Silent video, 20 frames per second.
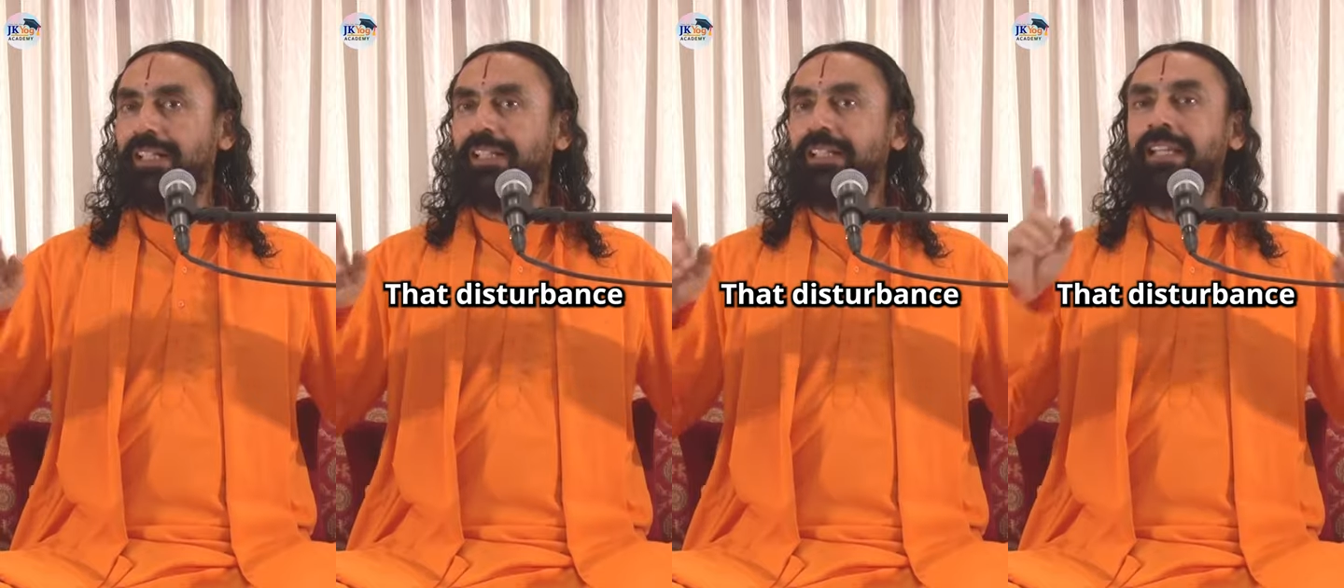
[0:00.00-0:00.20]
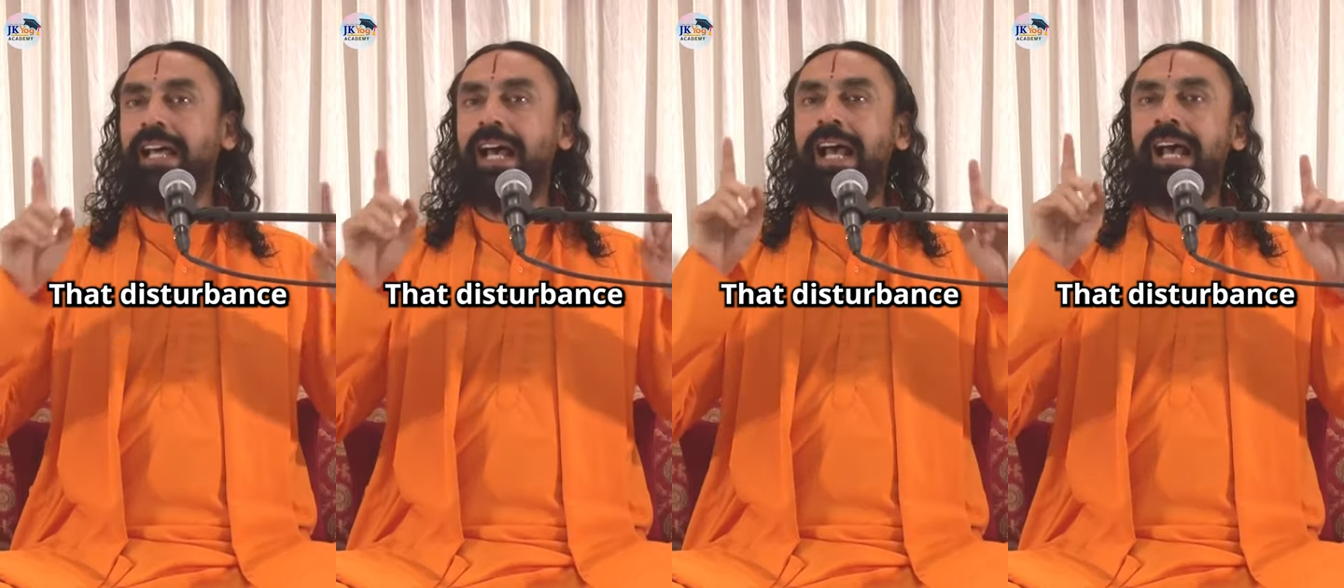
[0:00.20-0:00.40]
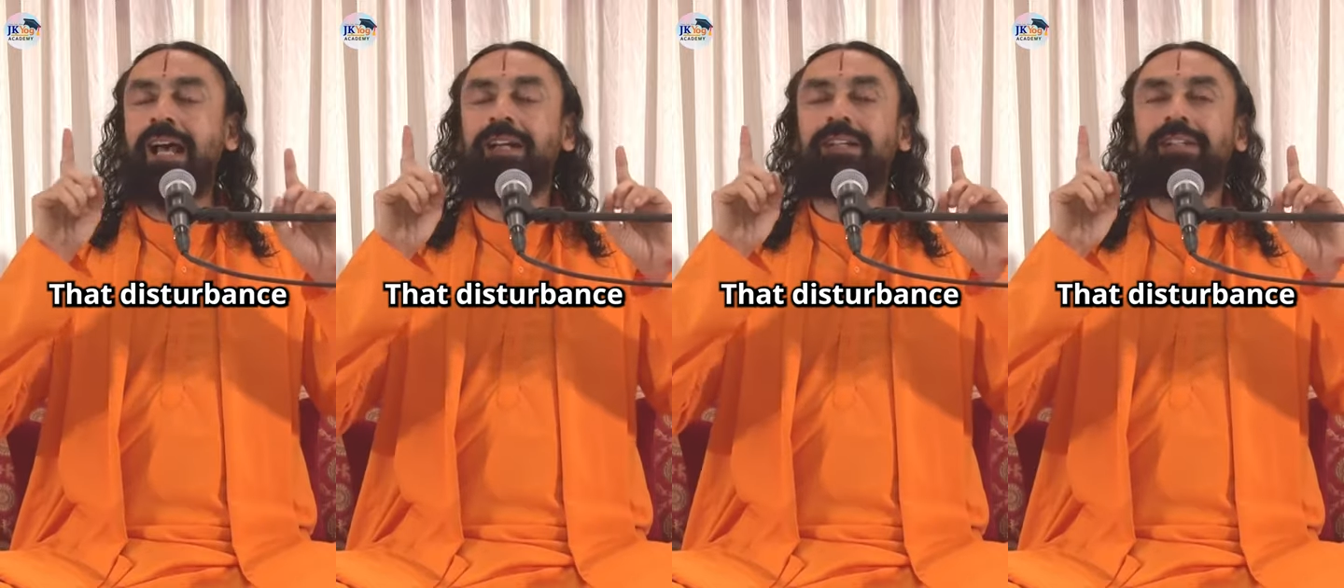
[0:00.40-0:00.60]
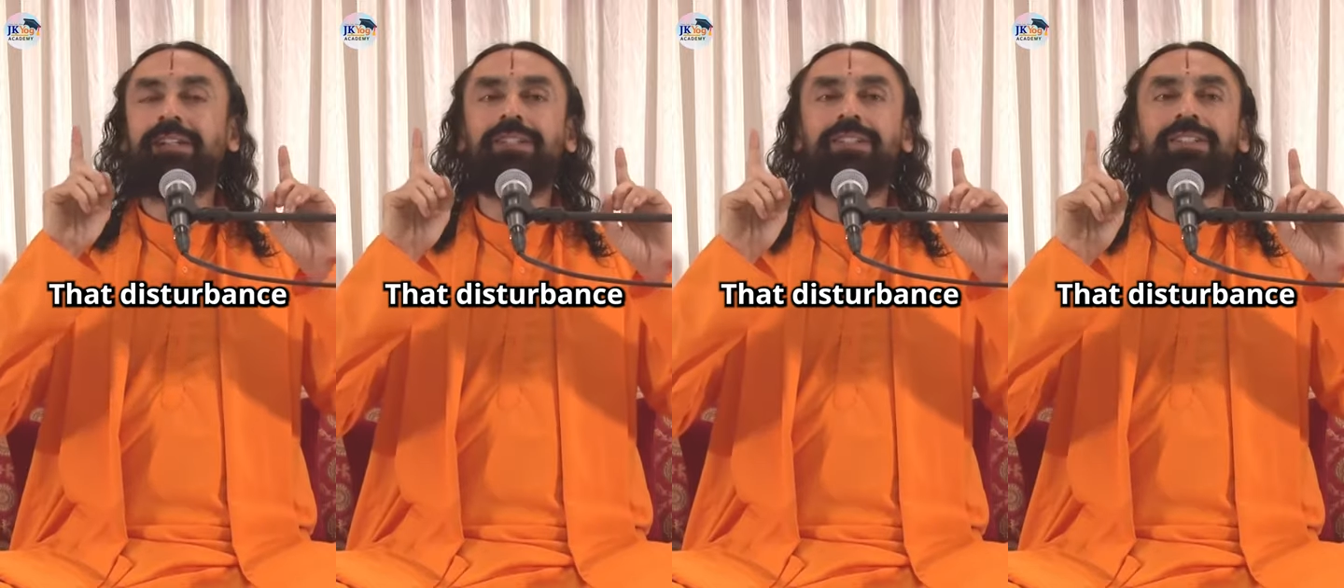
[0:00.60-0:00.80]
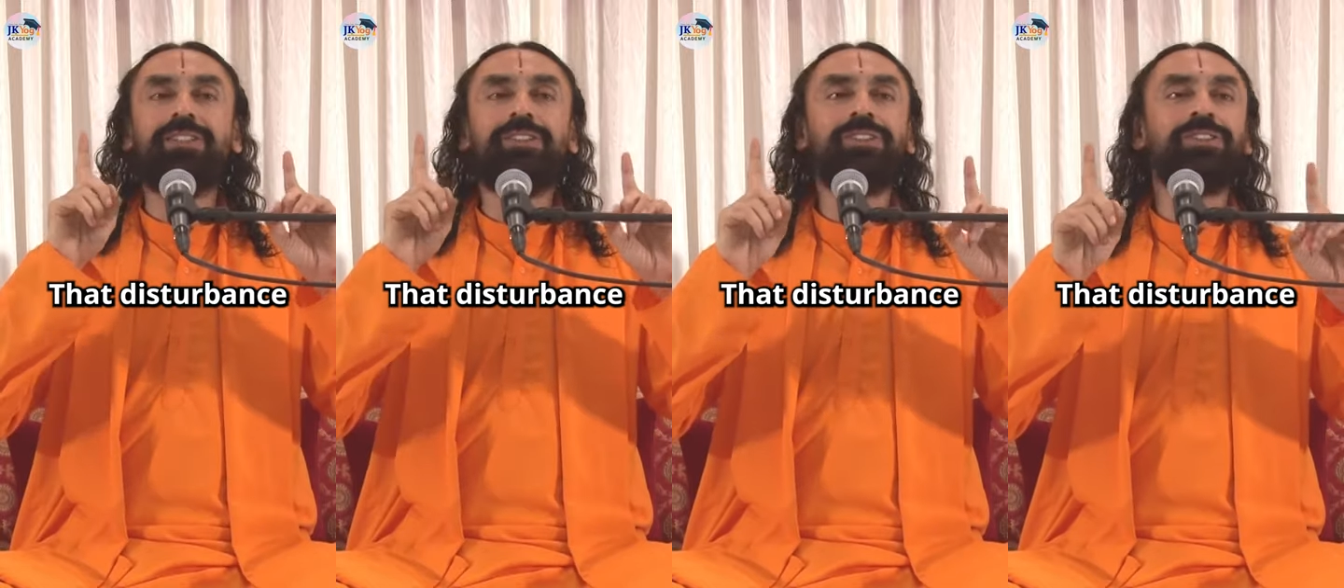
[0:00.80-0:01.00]

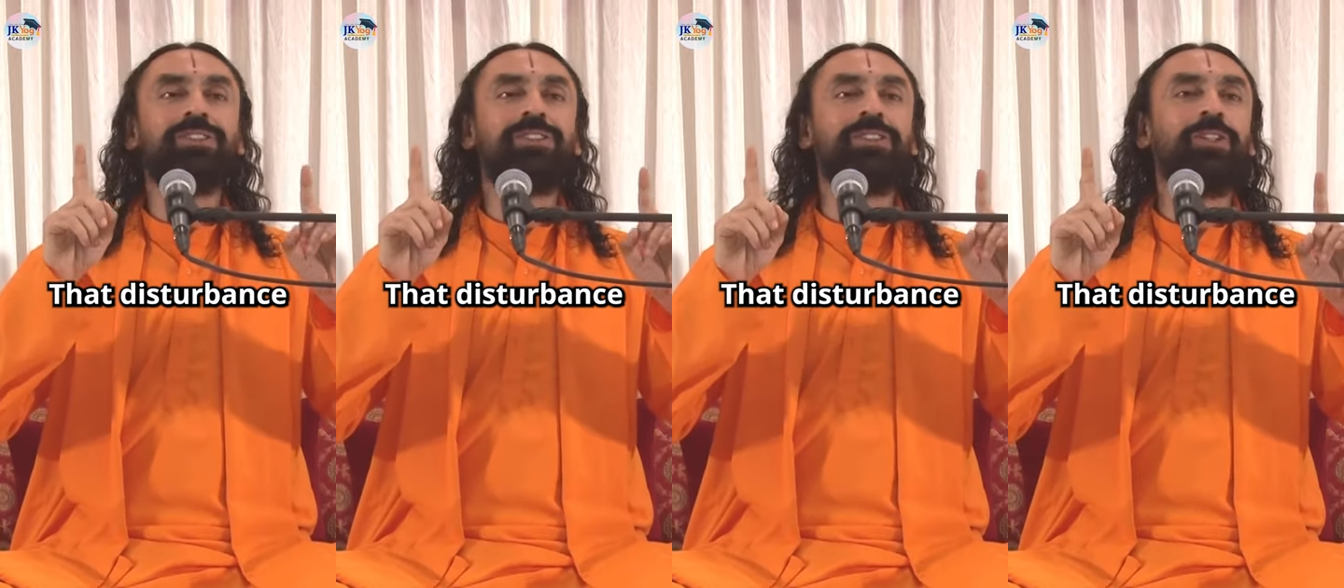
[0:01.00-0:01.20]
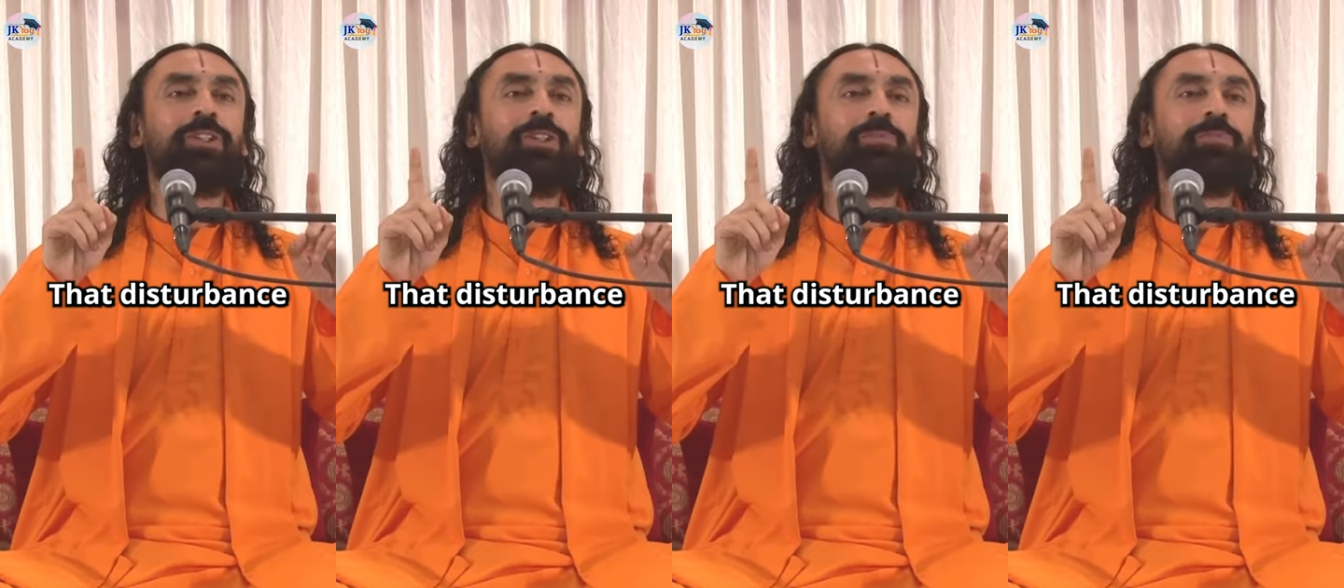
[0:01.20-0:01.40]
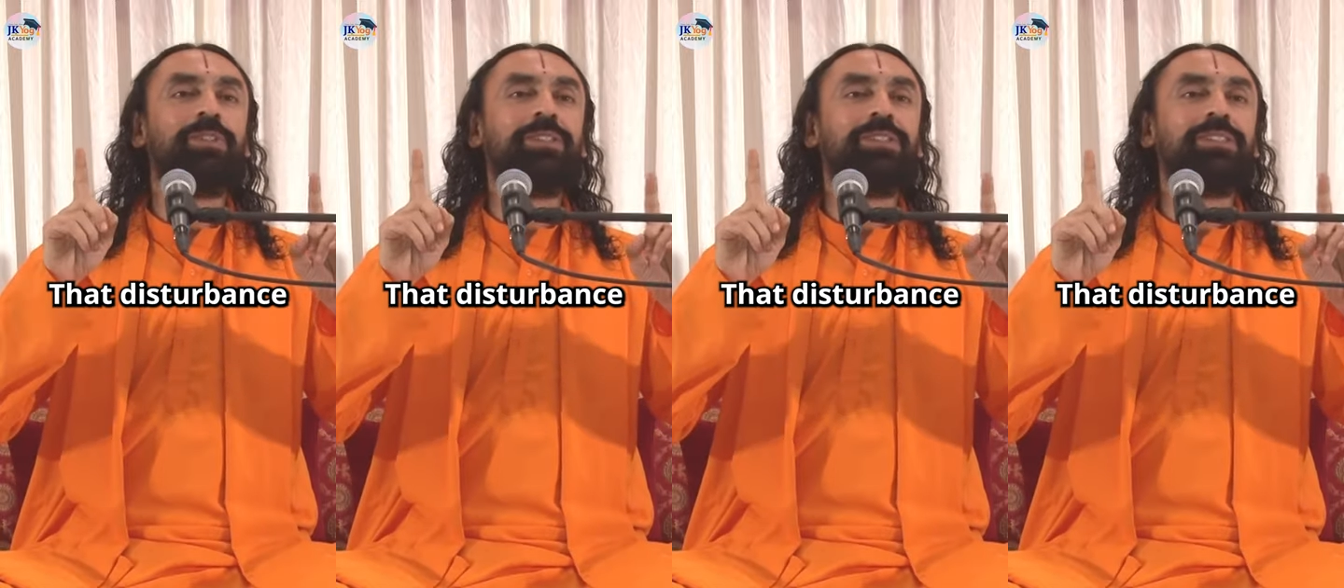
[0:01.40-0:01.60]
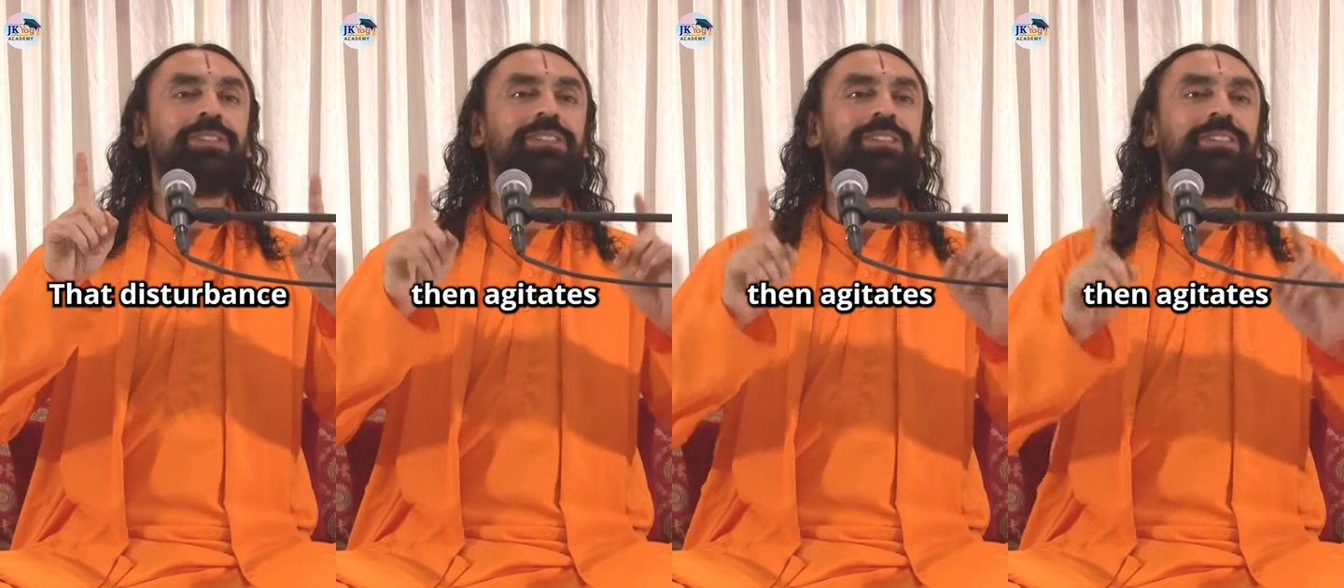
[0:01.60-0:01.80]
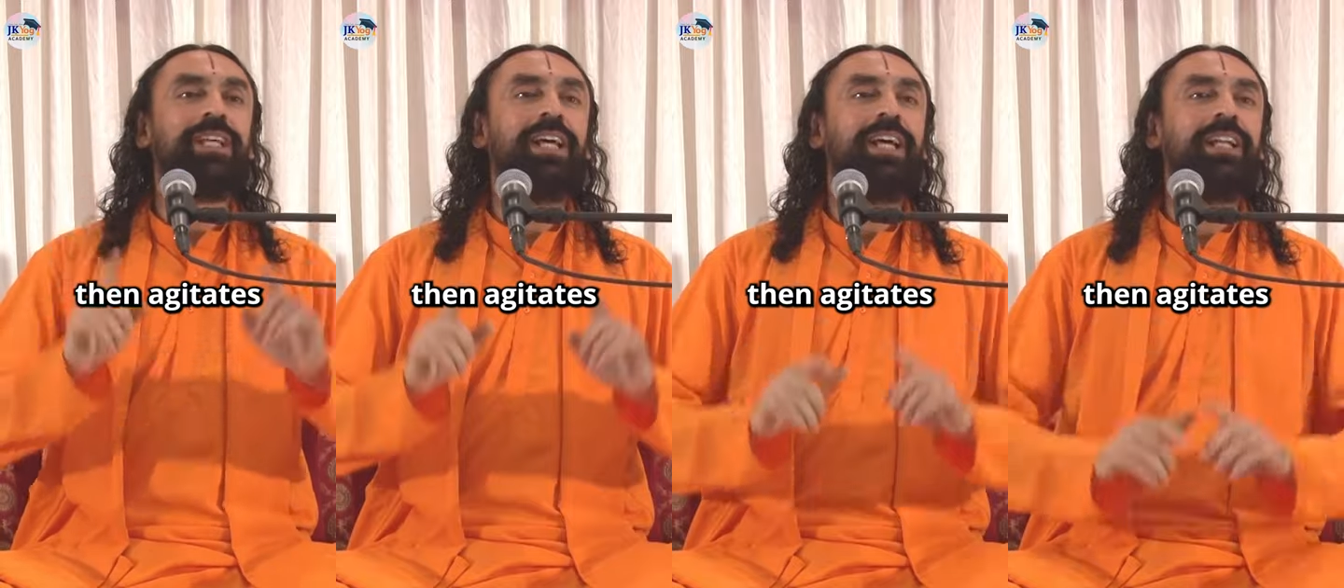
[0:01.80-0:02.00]
That
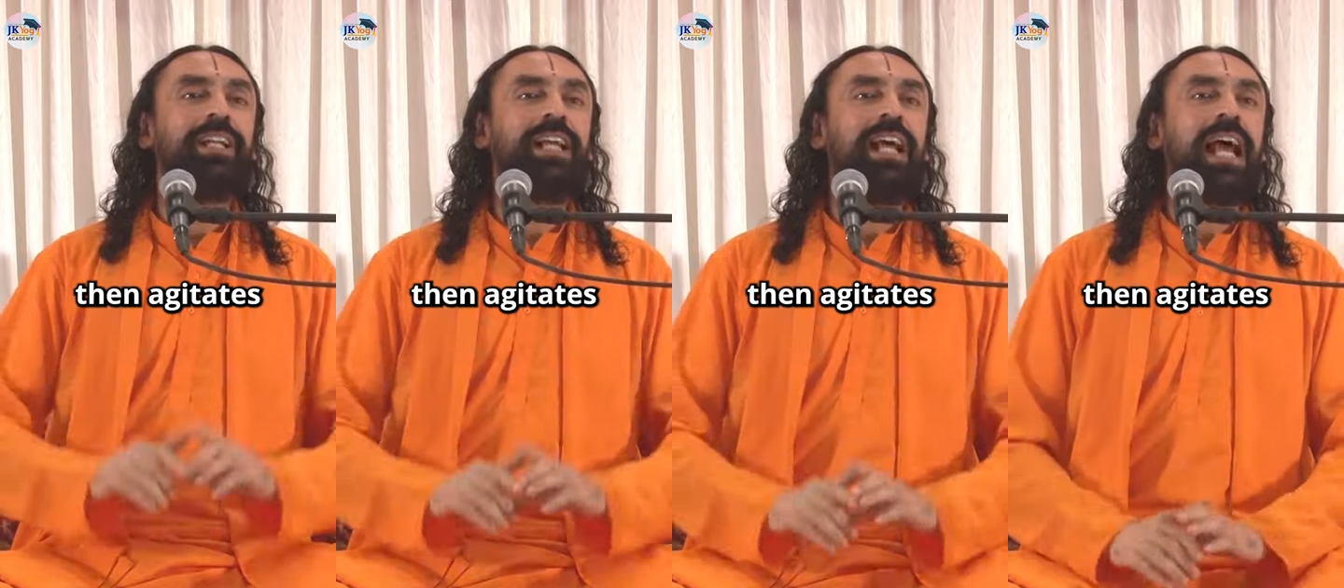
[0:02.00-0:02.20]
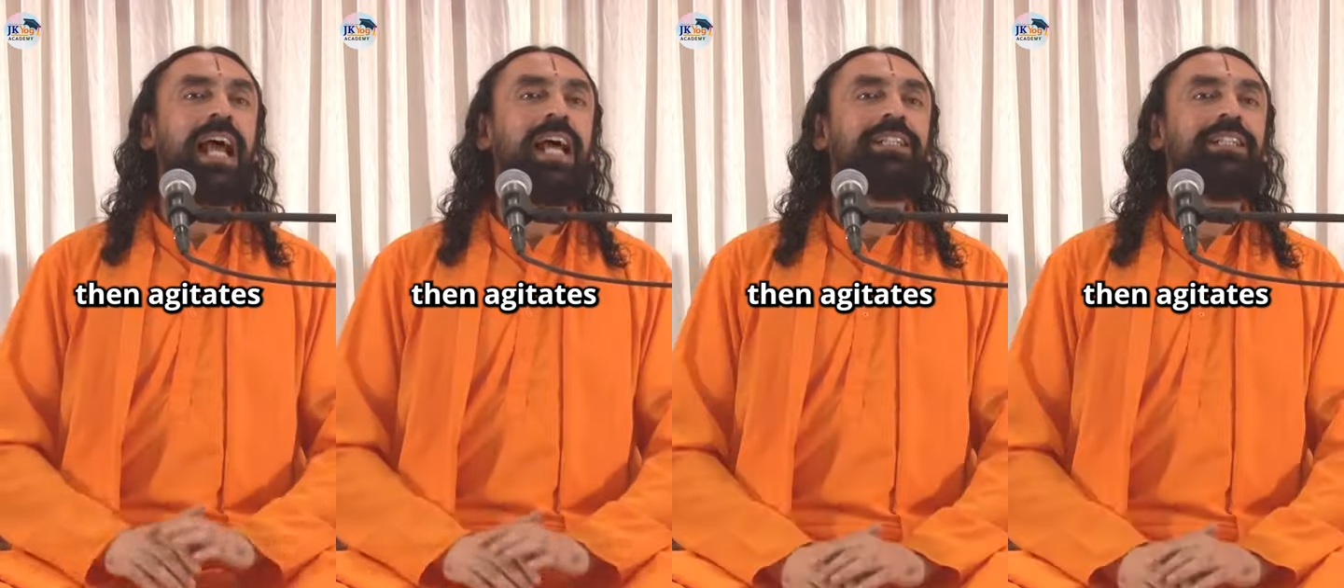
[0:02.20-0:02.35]
disturbance then